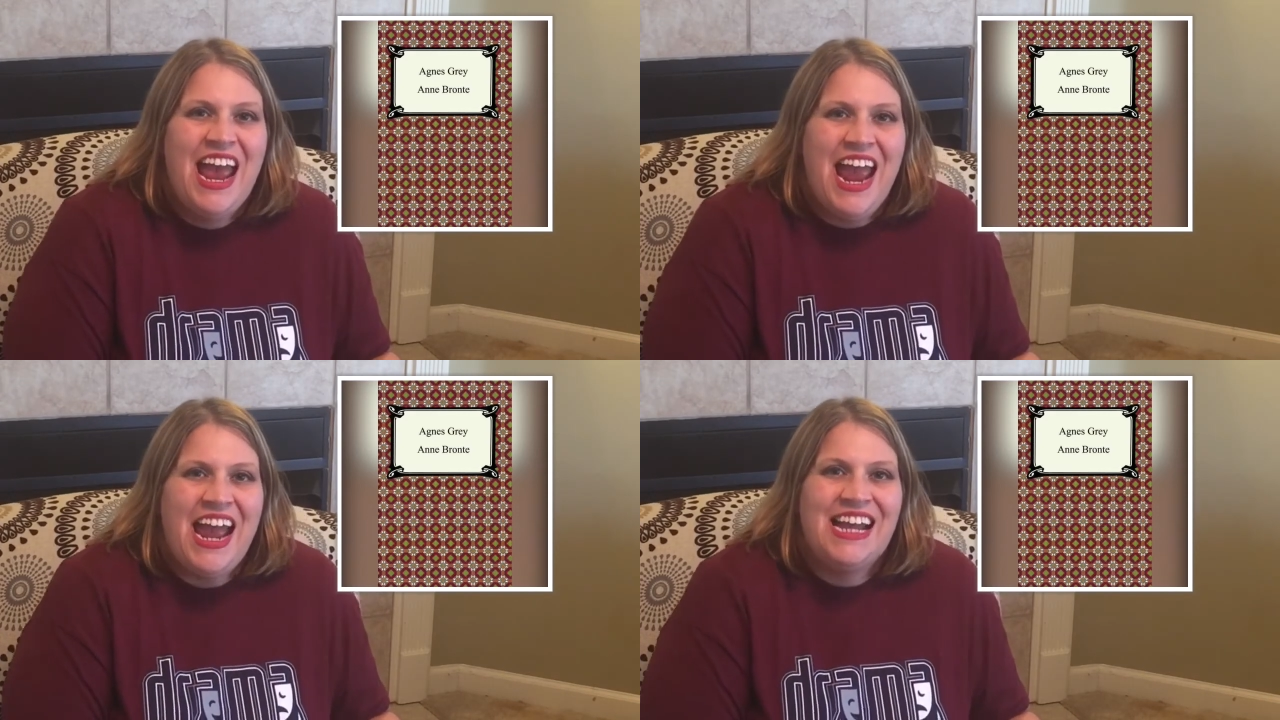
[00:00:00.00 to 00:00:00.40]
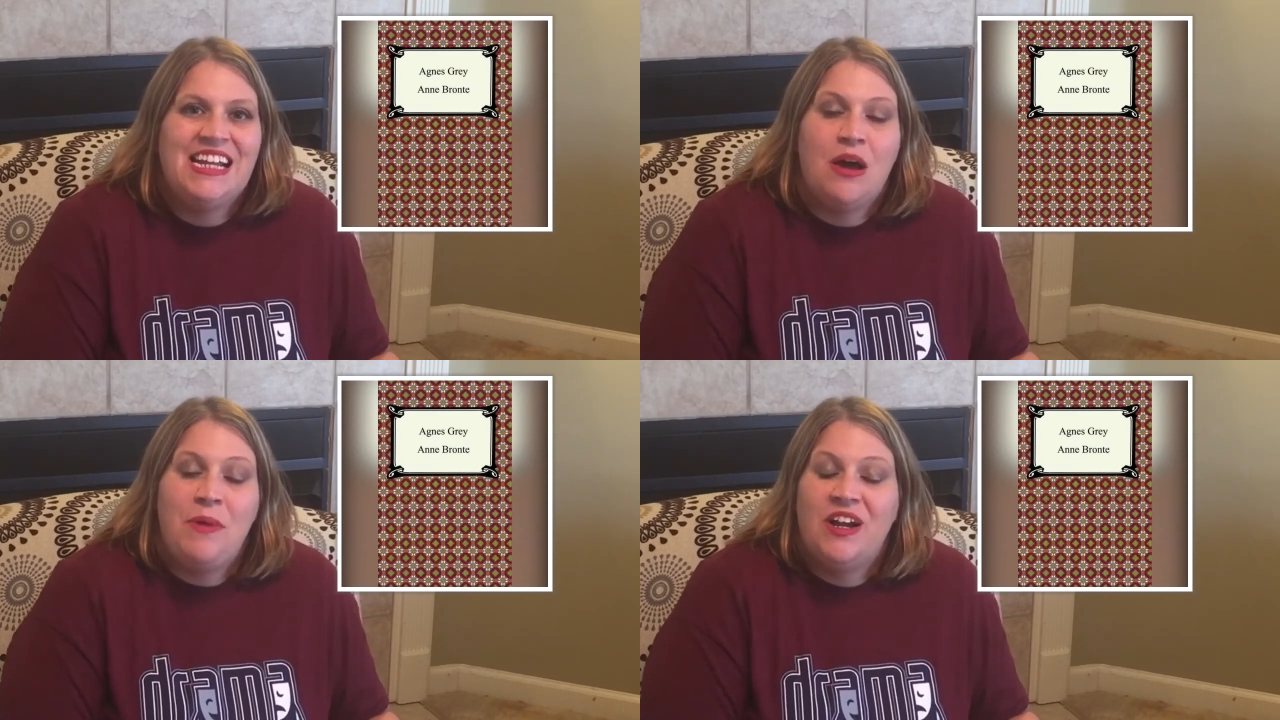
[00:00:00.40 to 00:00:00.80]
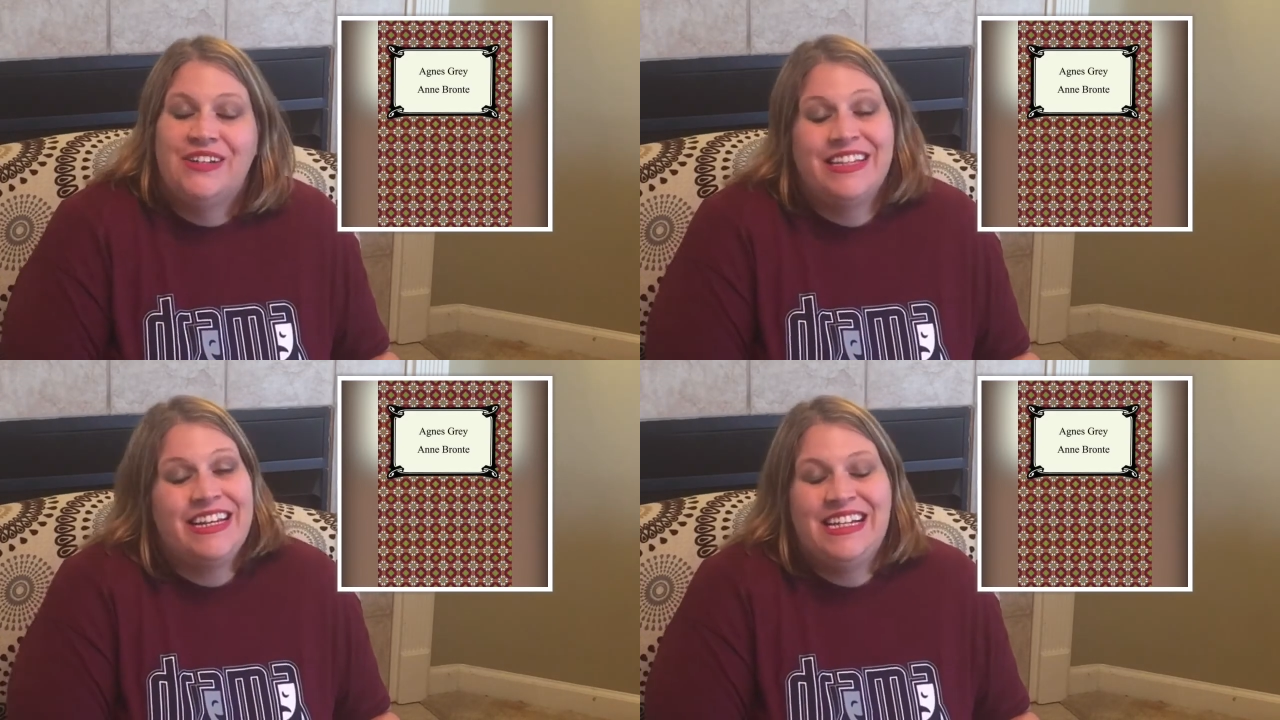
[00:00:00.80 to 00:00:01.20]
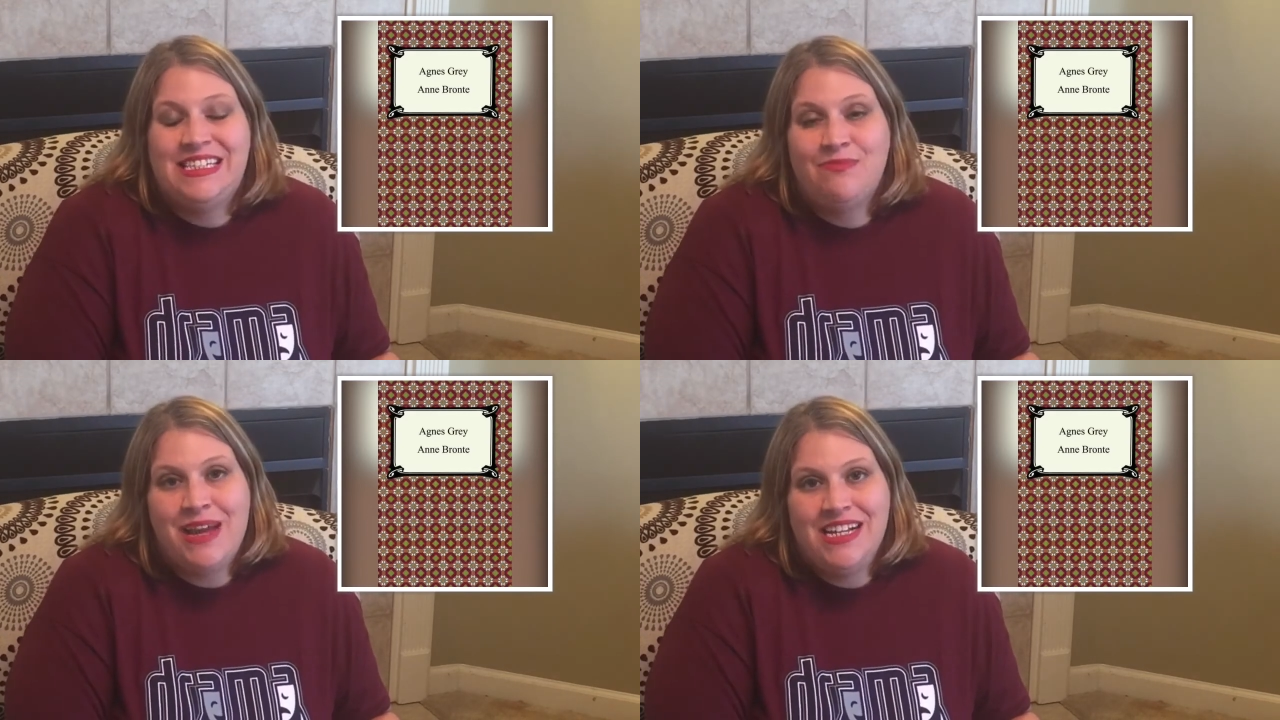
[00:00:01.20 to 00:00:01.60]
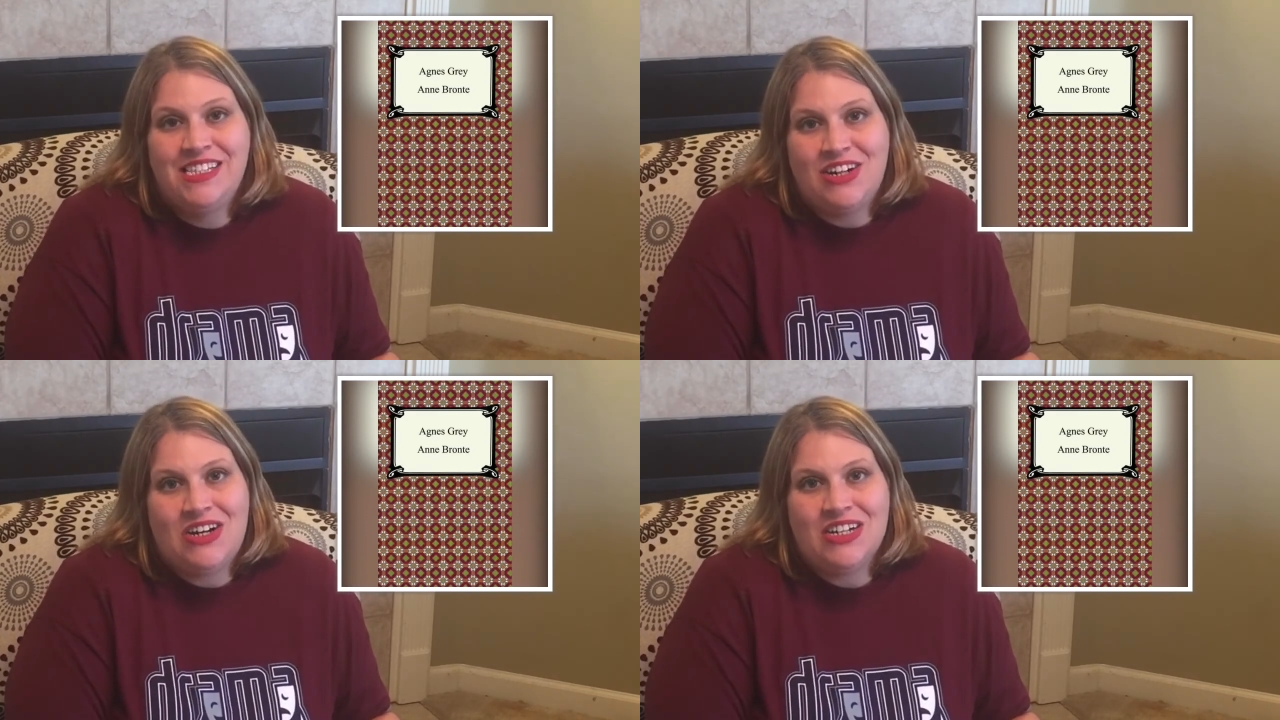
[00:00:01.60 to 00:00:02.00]
and apparently it's
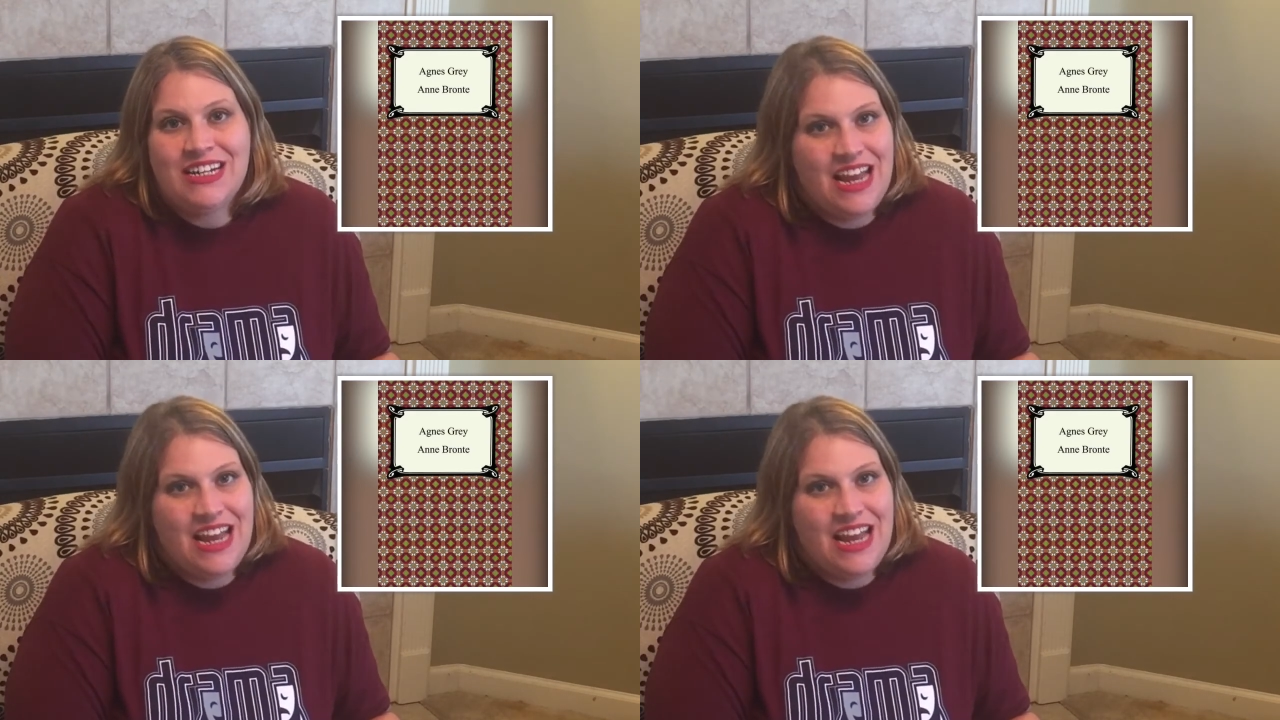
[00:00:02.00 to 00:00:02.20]
based on